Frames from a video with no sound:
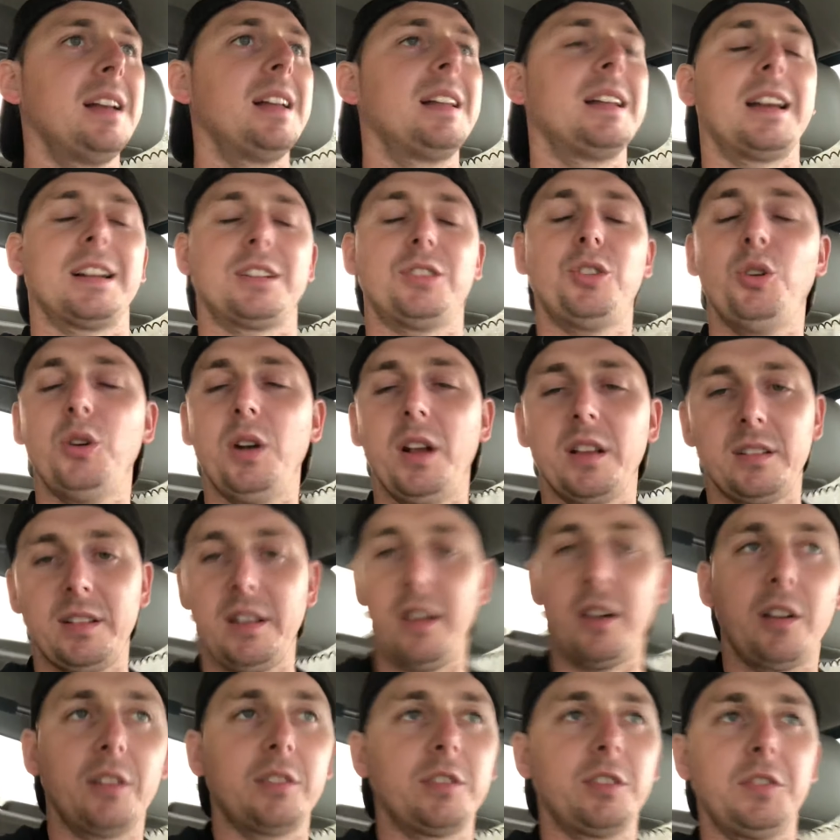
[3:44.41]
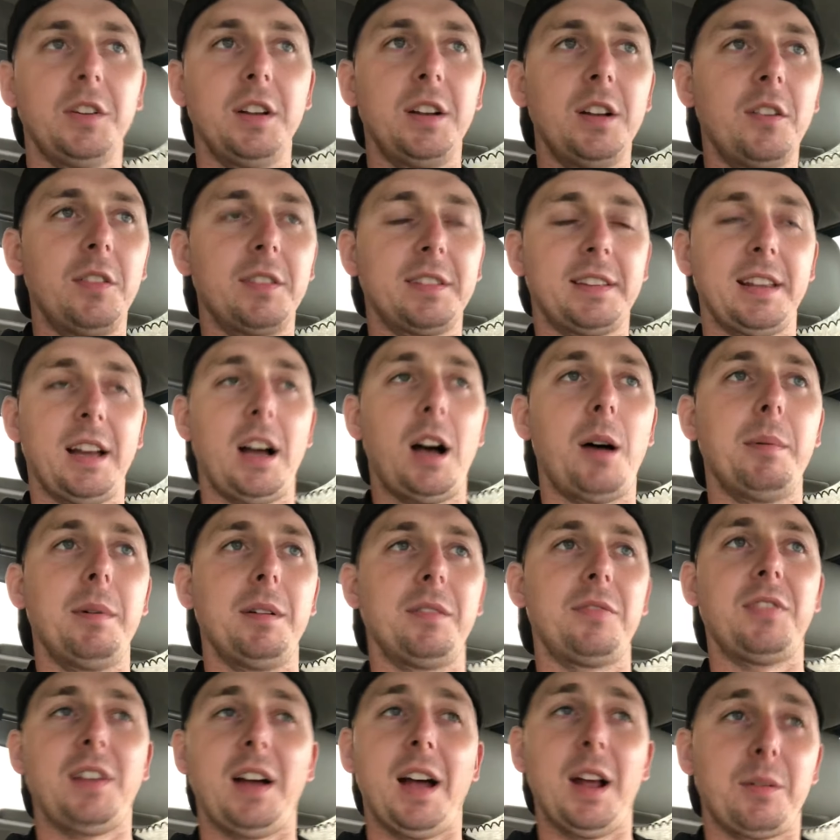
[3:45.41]
Like 2 days later, there's a video of the Taliban
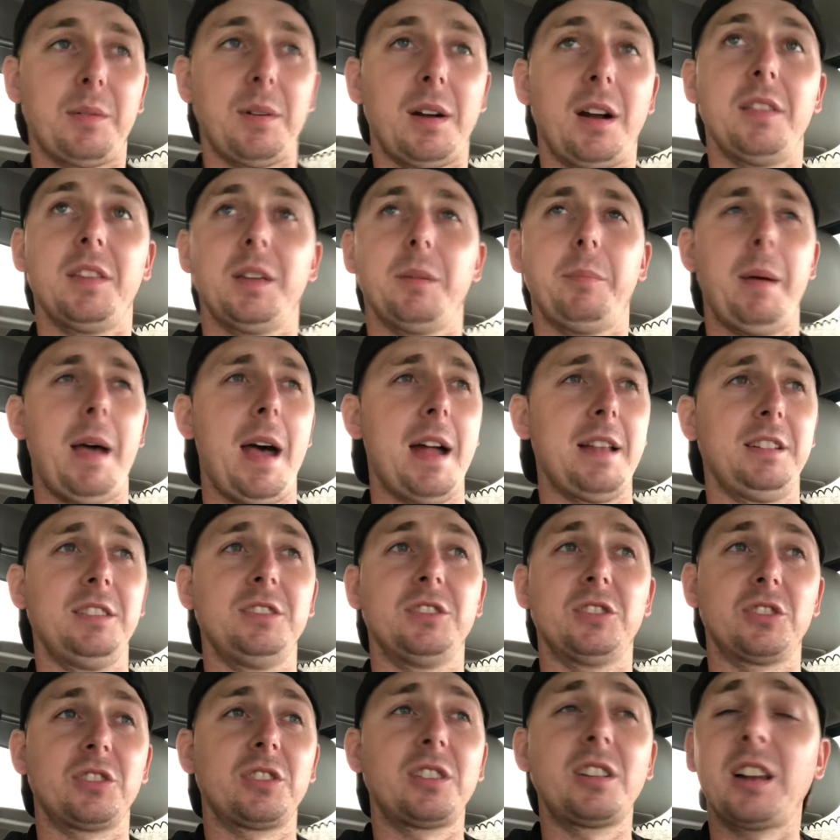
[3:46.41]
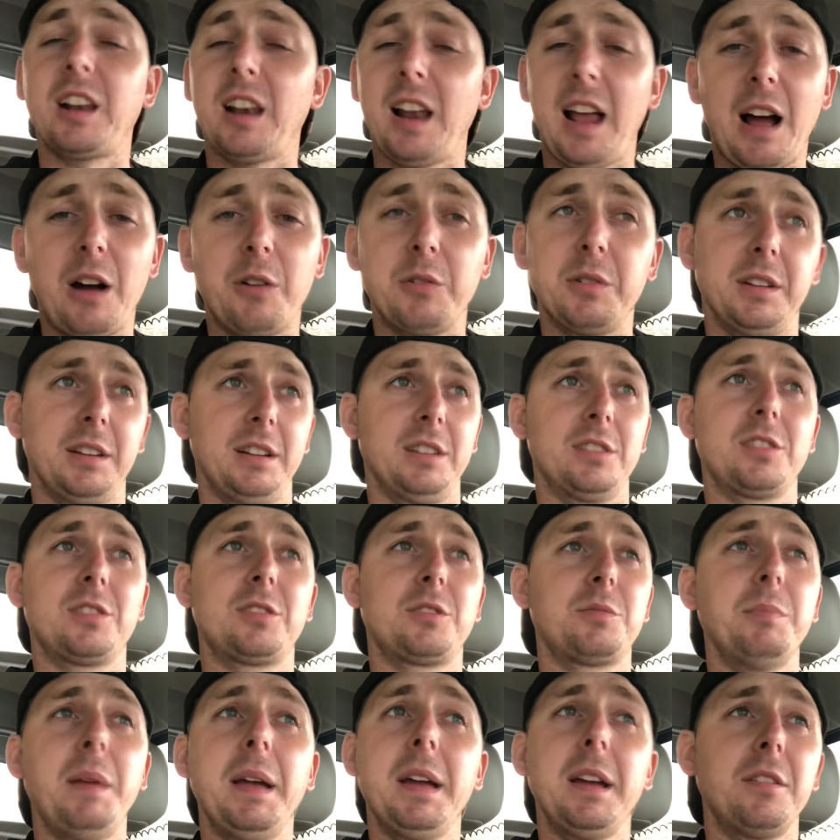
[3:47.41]
flying around the Apaches, just clowning,
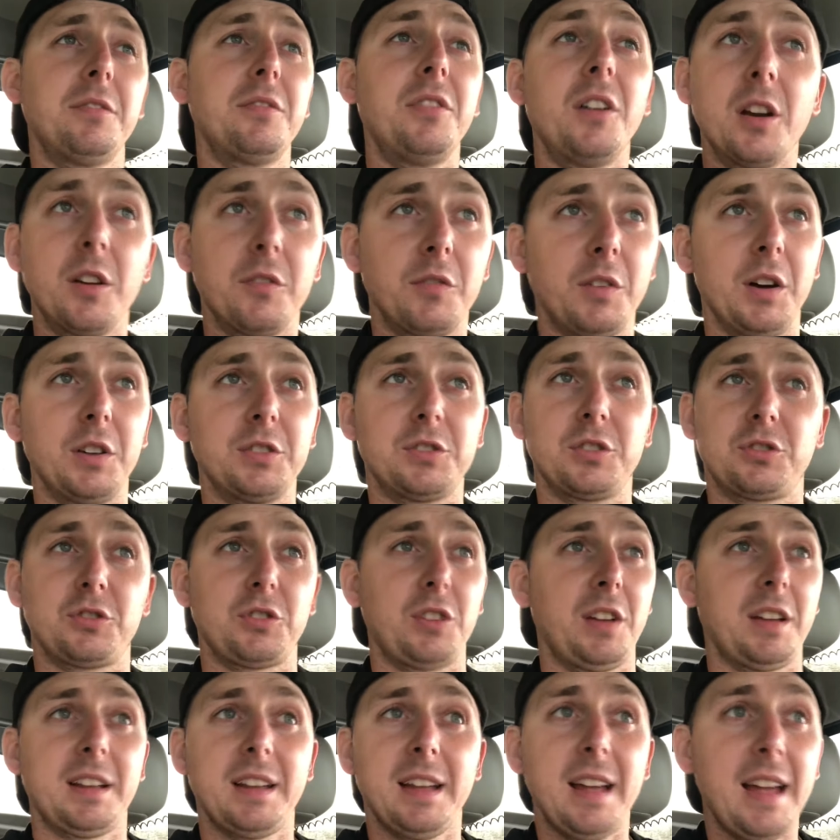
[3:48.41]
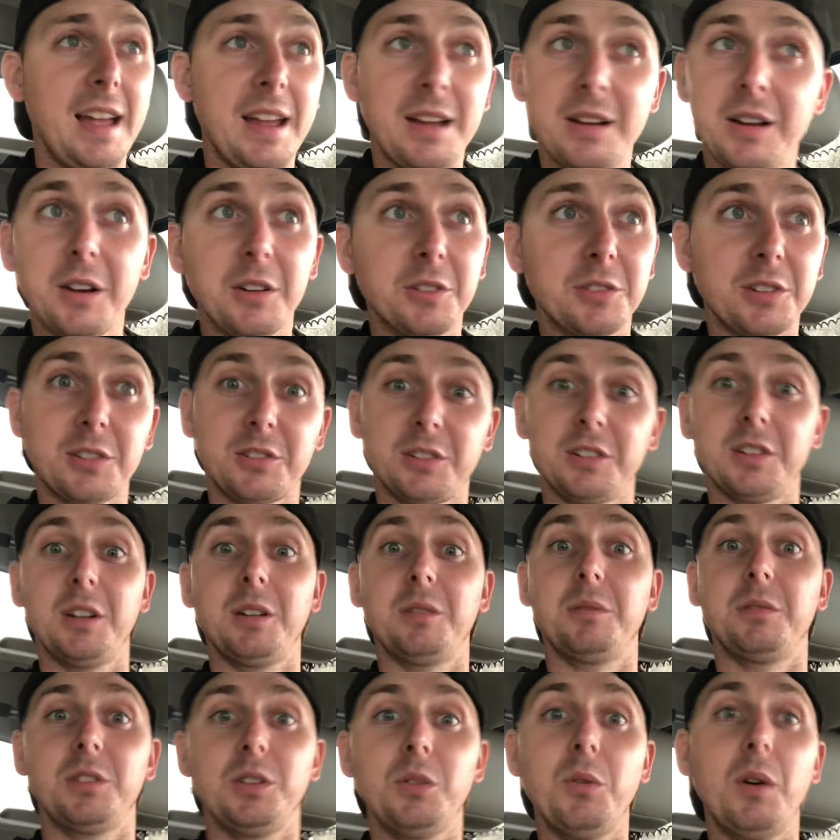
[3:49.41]
just making fun of us, just like, hey, here's us in
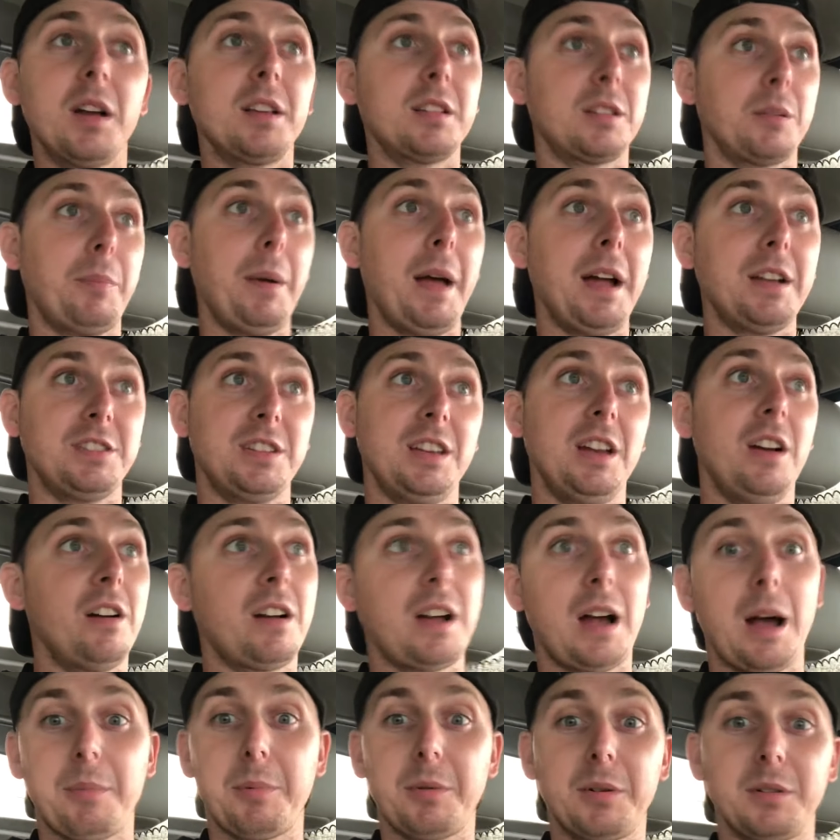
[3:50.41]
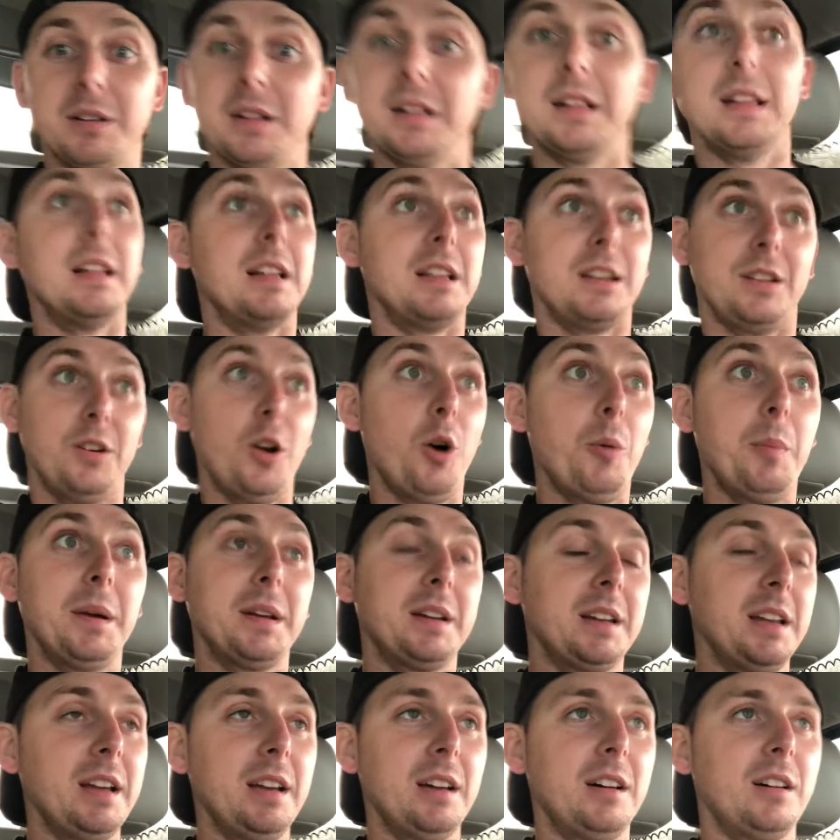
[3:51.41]
a U.S. Apache helicopter, no big
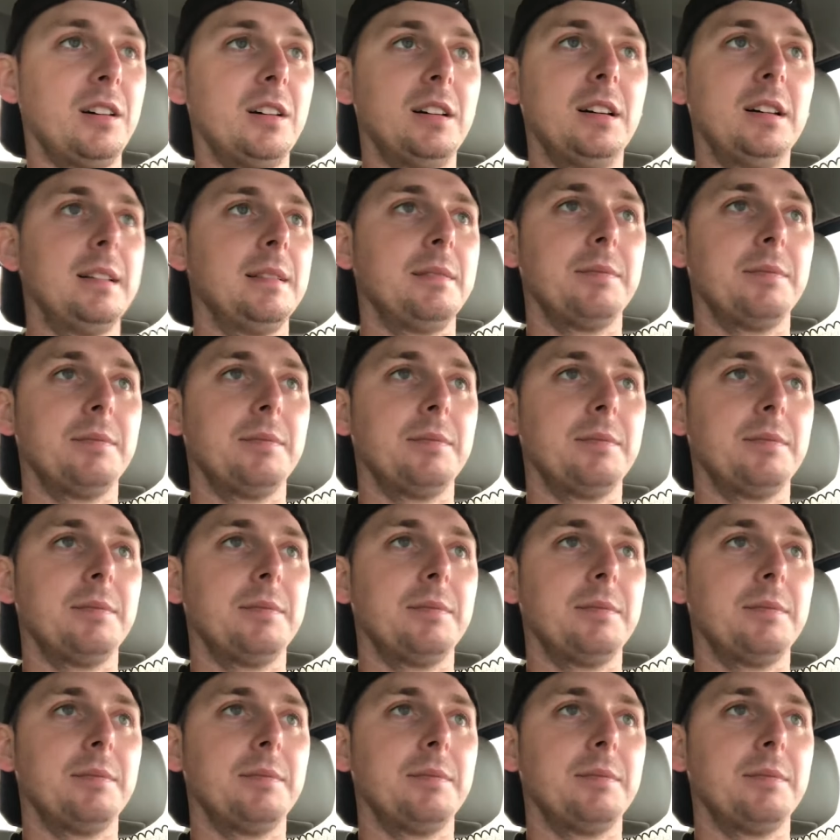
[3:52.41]
deal.